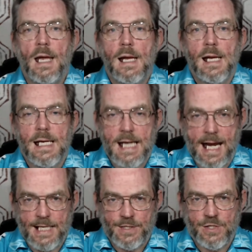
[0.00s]
He
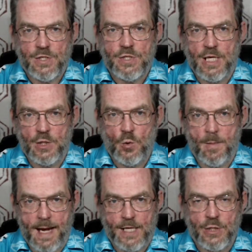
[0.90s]
asks us then to
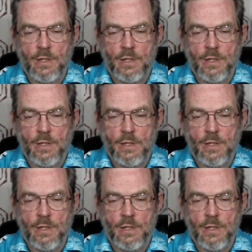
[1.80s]
imagine,